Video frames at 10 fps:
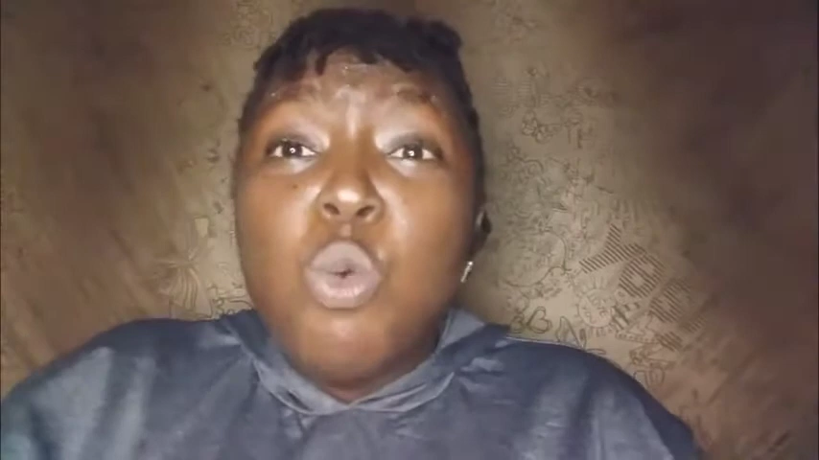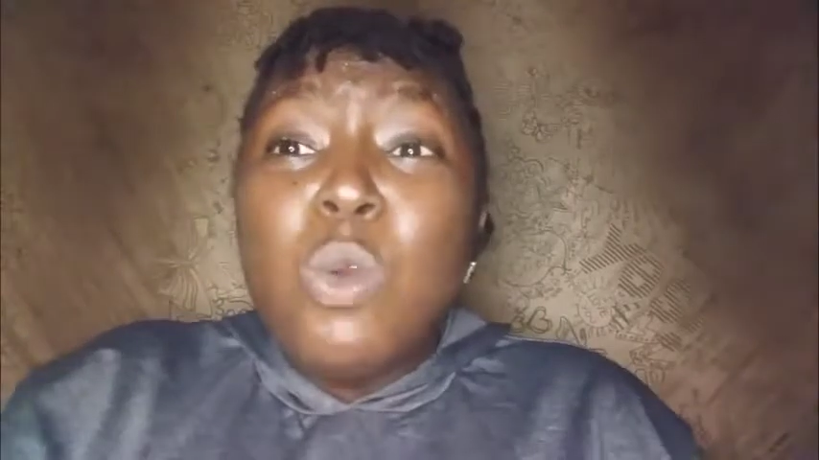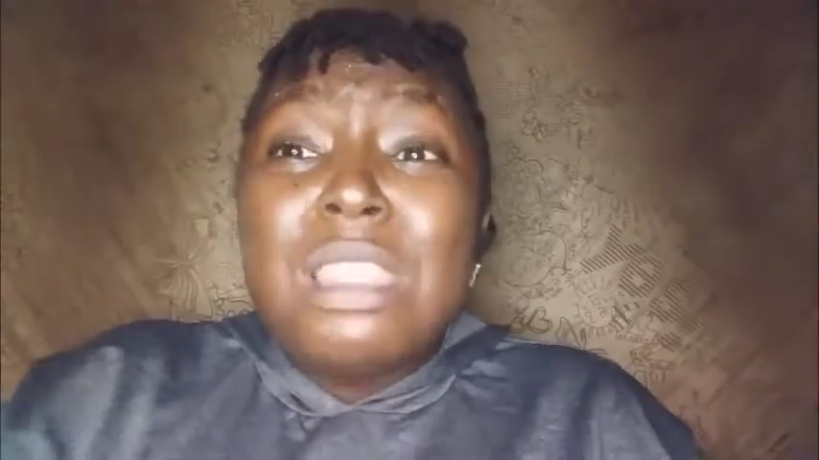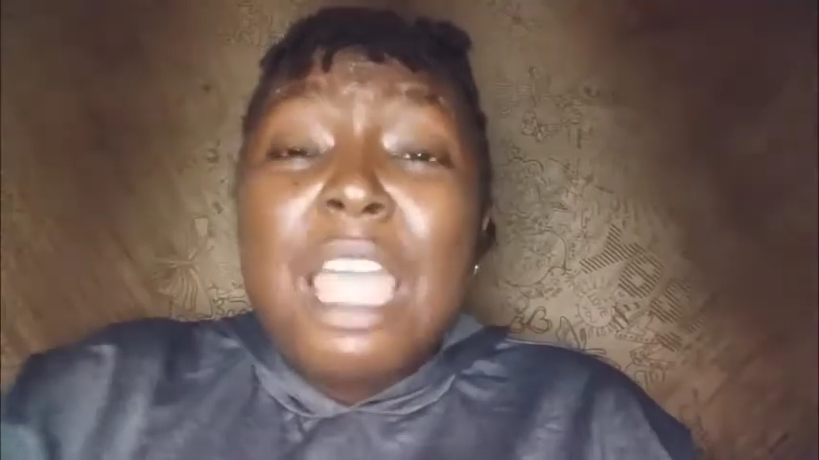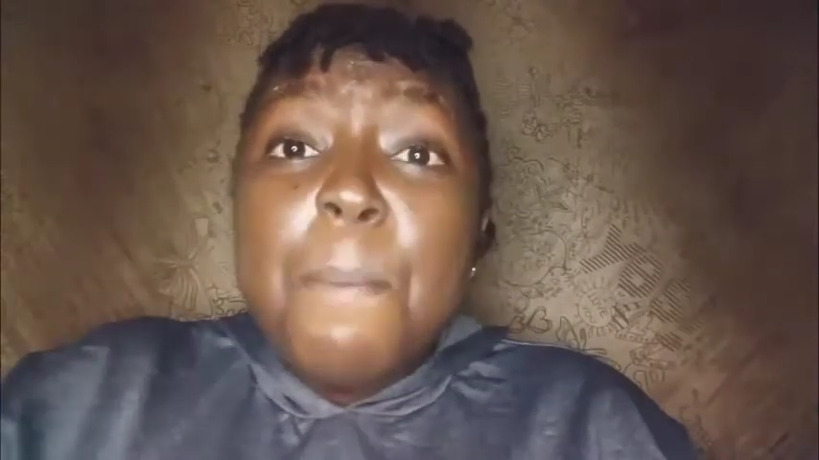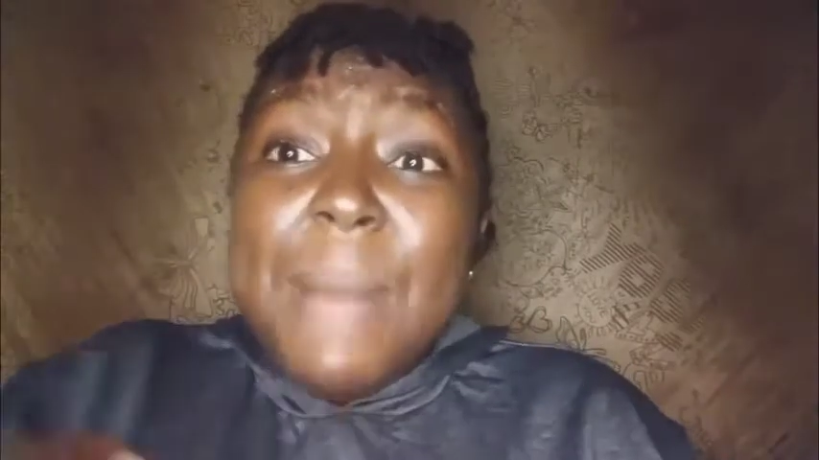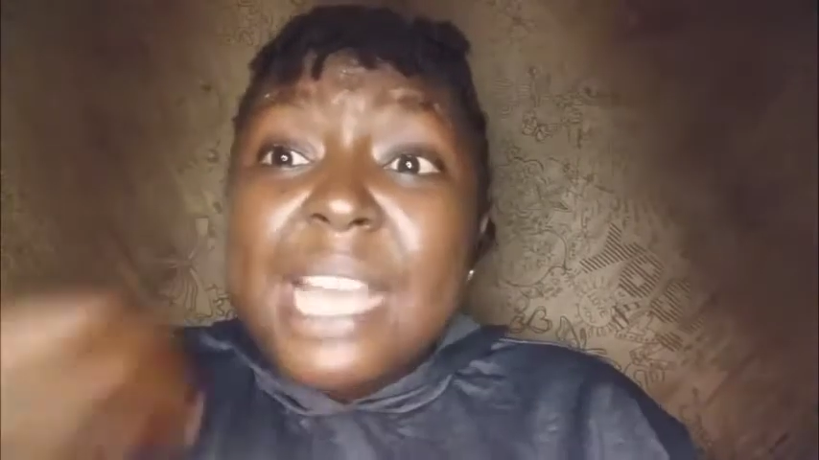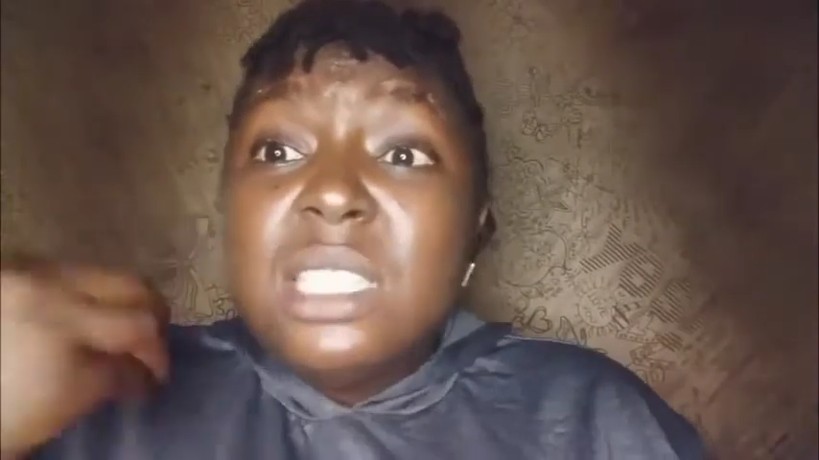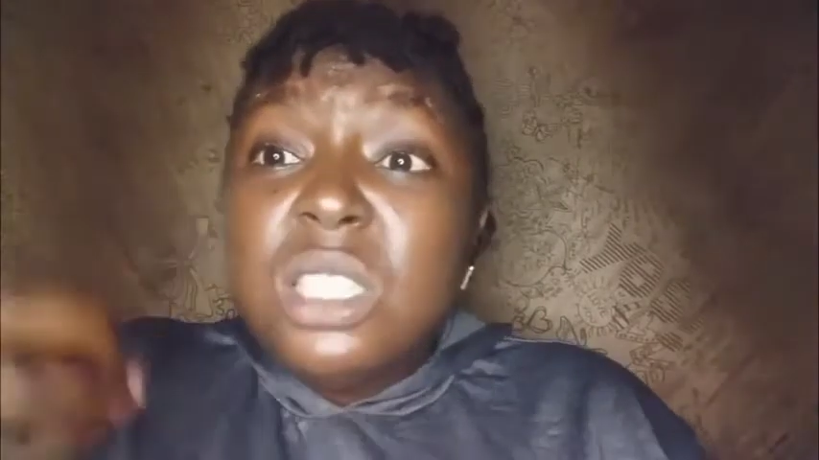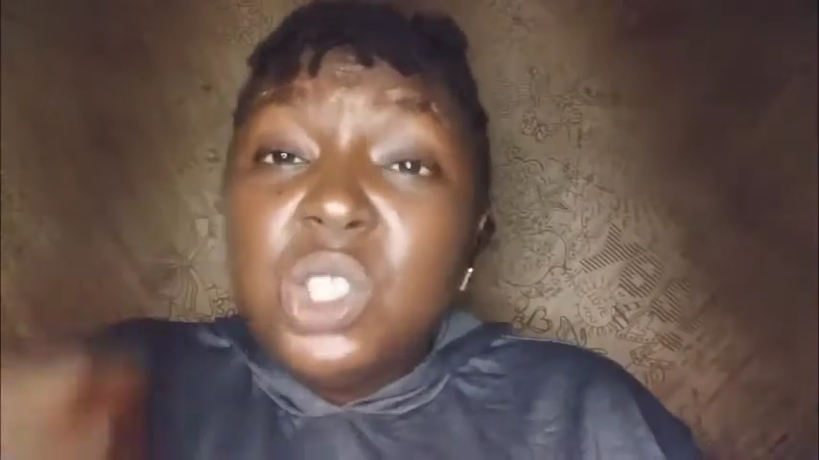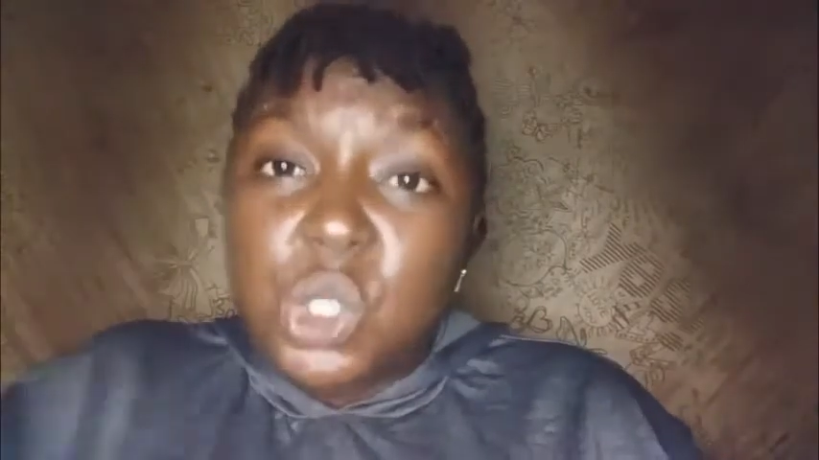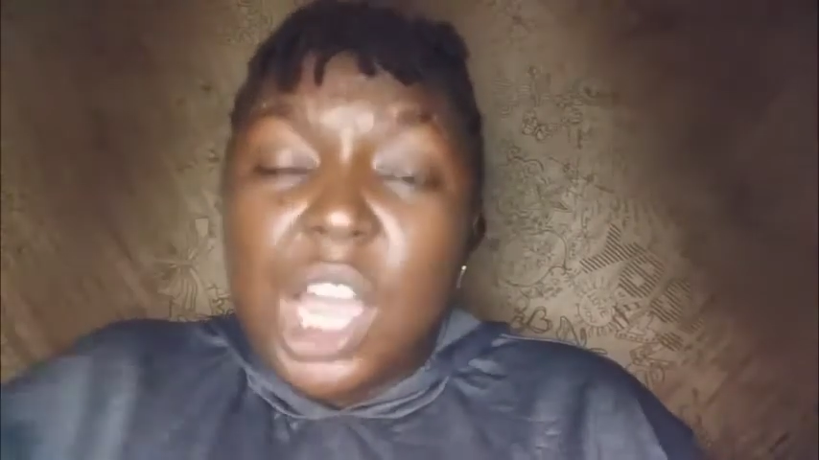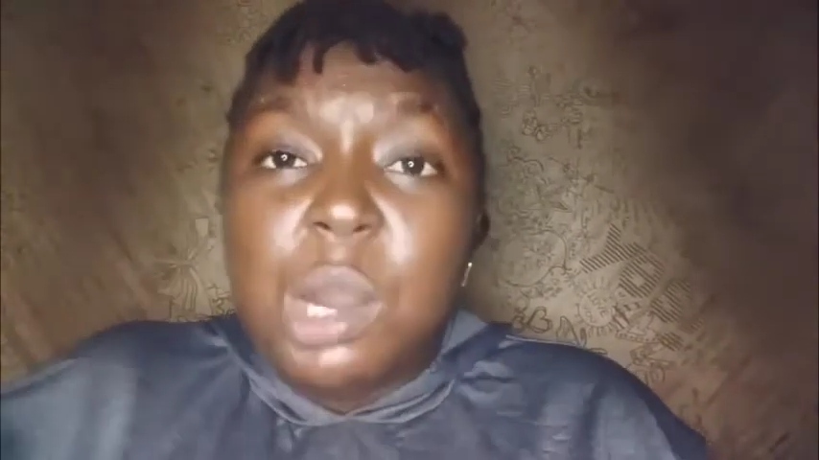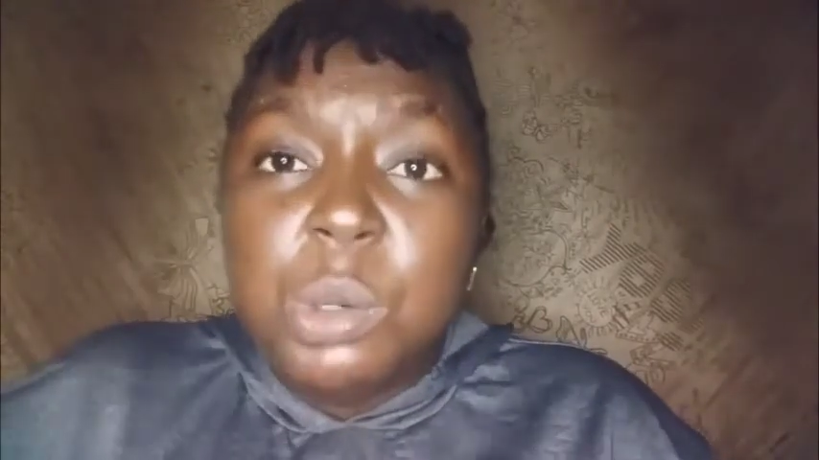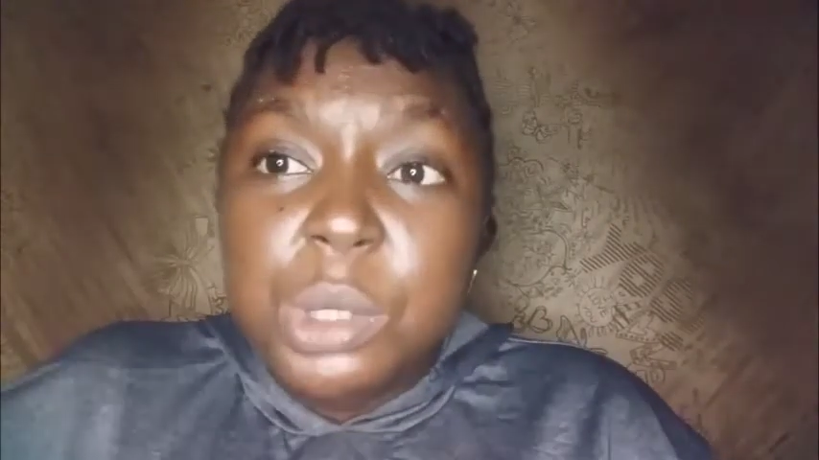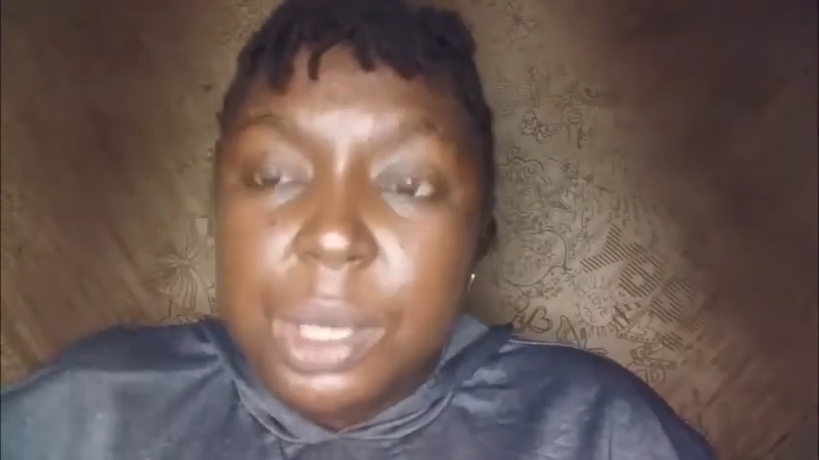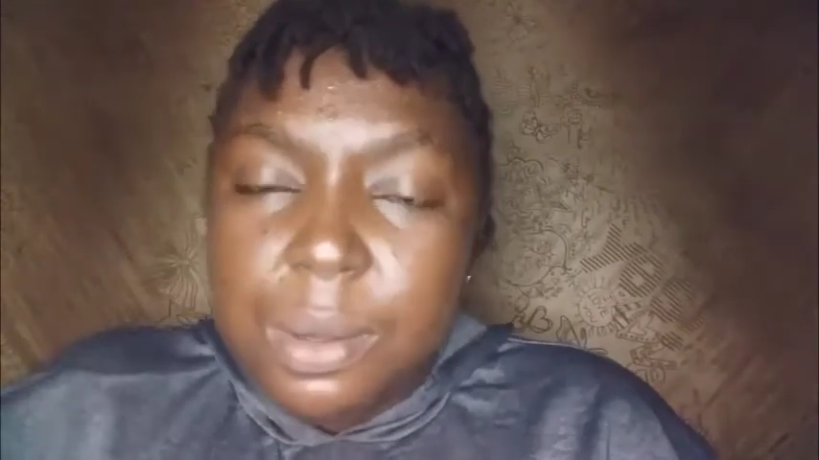with a mighty child.